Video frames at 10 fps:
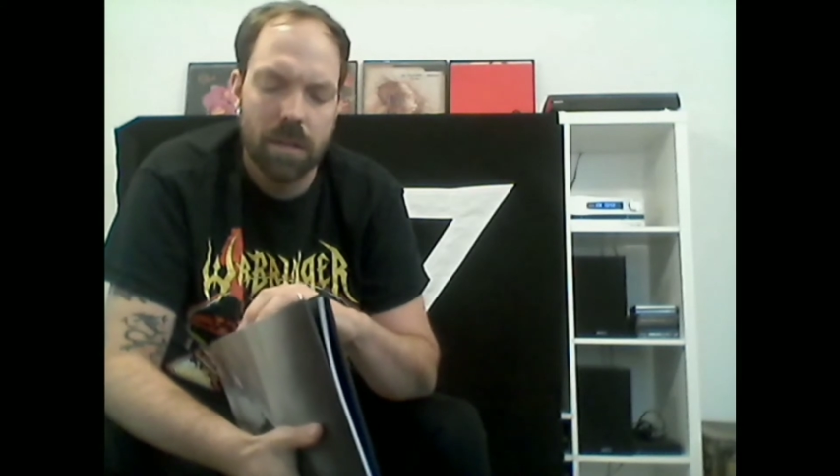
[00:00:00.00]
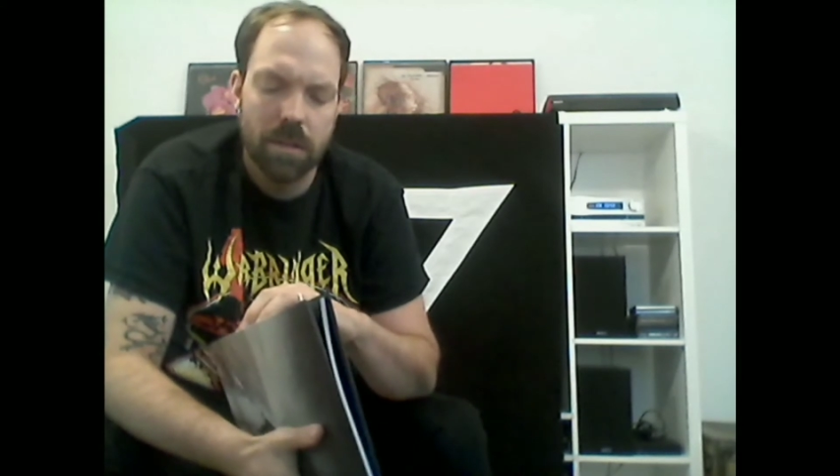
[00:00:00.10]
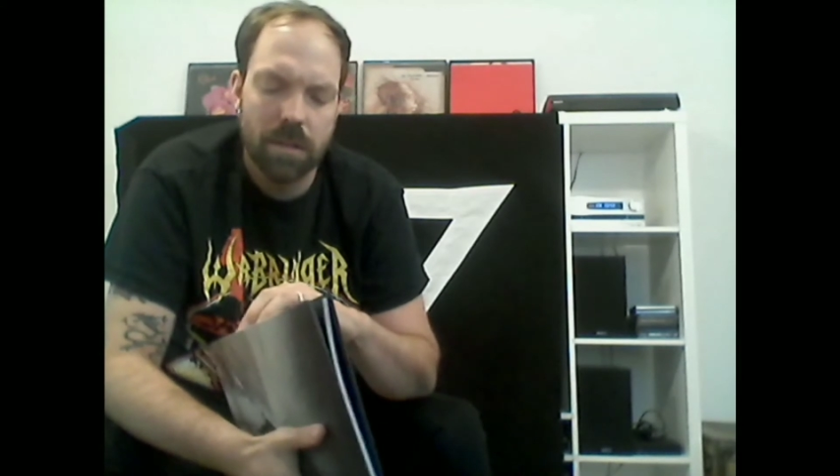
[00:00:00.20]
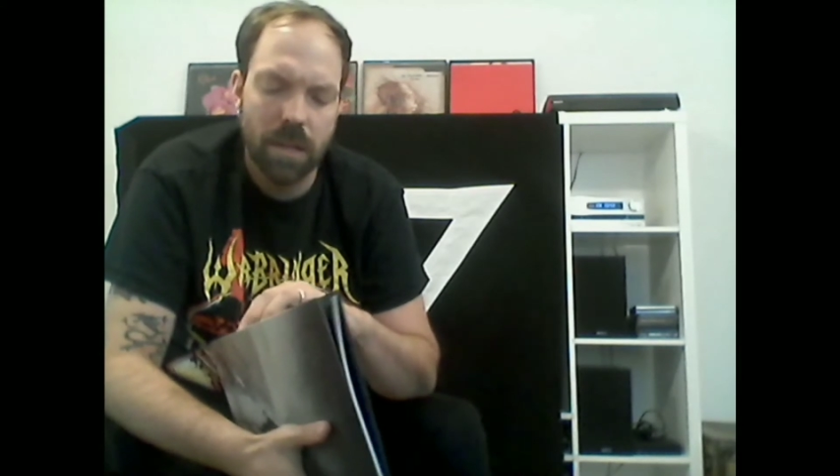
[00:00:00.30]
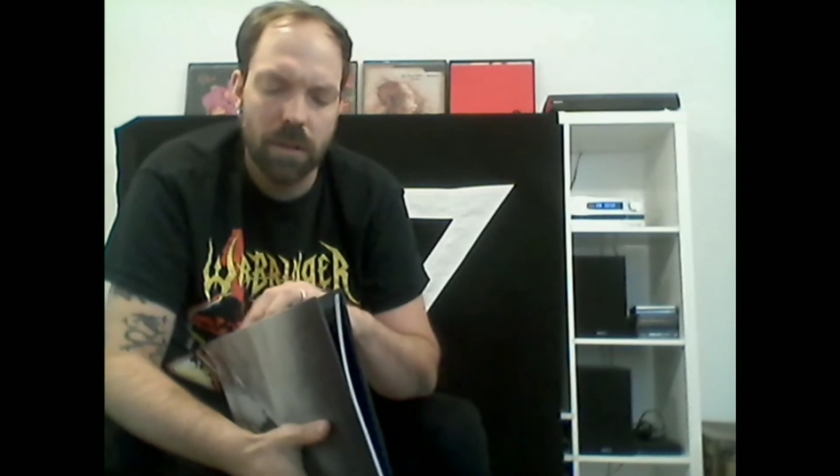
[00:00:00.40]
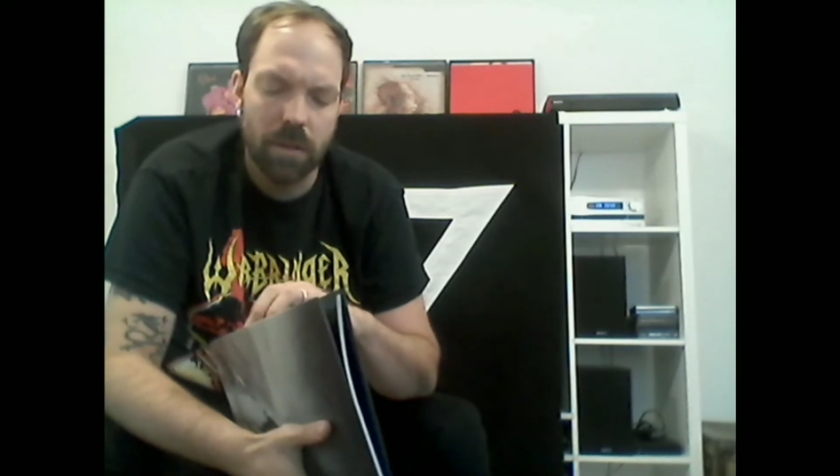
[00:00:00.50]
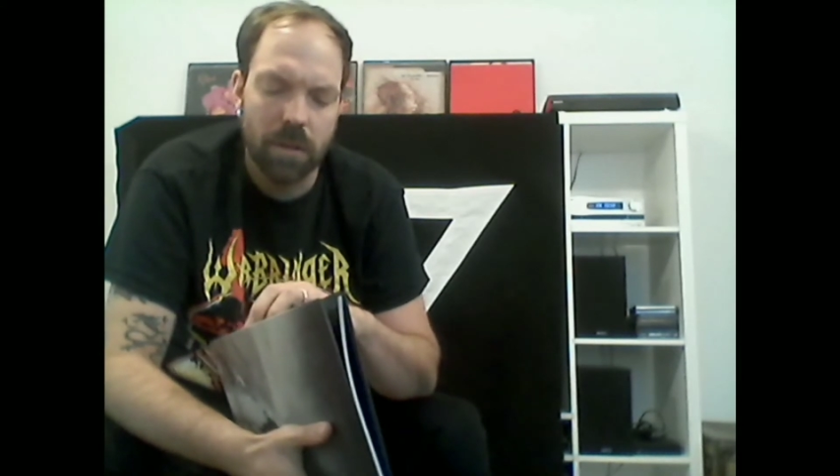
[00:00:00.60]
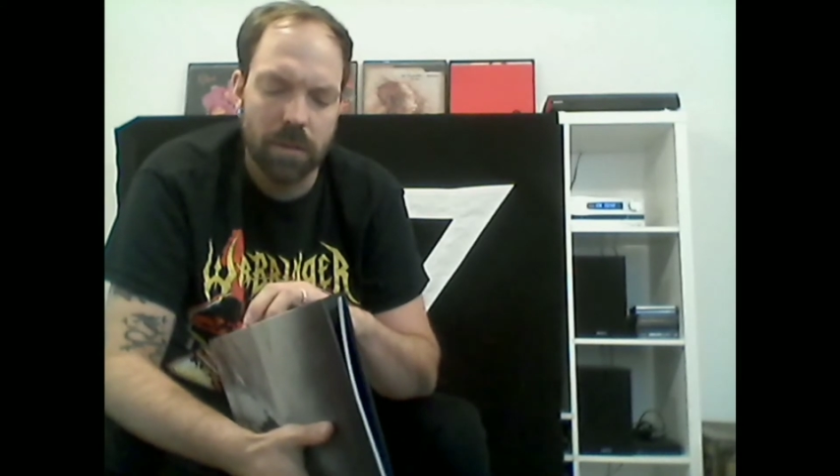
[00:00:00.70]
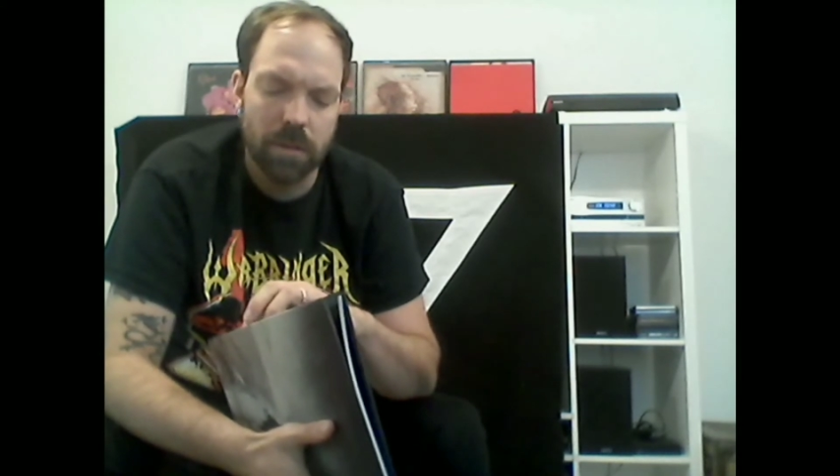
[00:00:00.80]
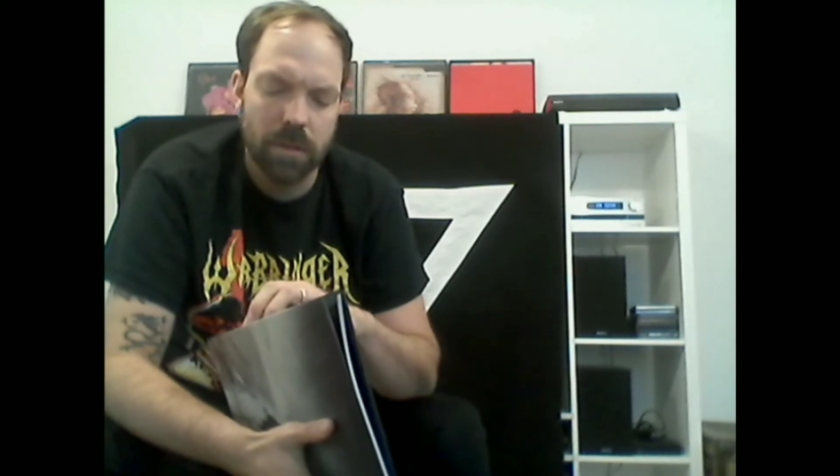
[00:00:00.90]
seeing
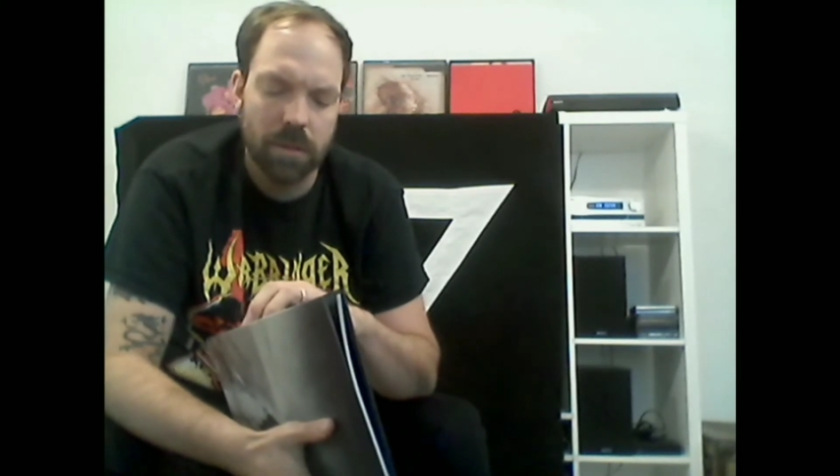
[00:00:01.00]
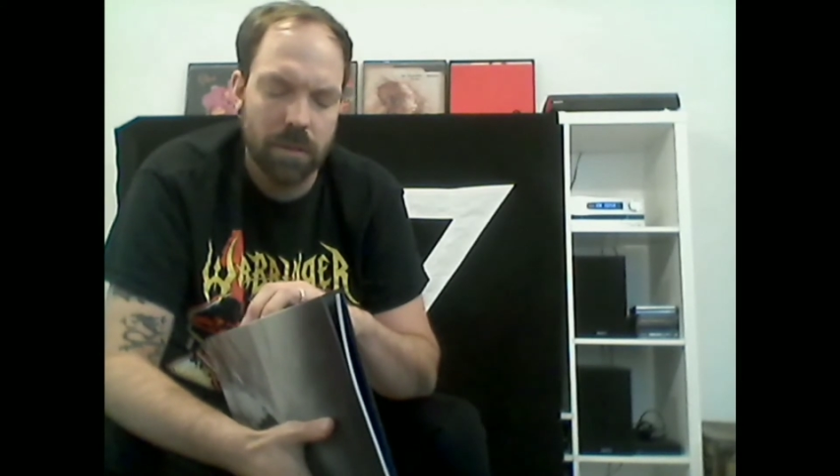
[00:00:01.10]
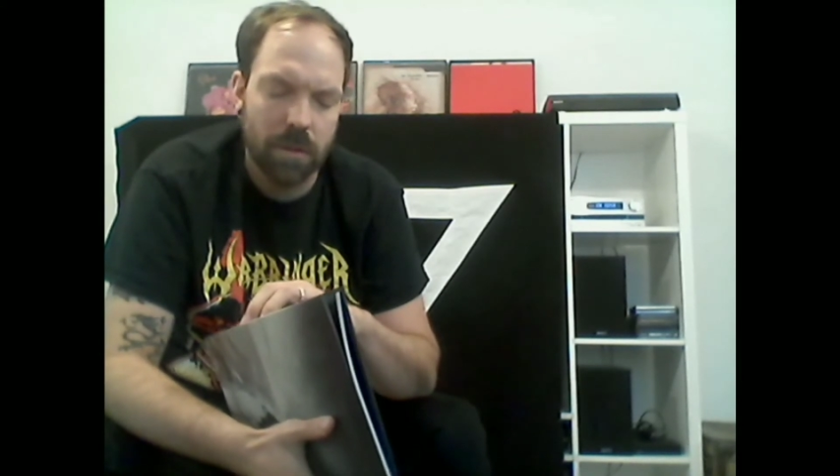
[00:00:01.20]
all the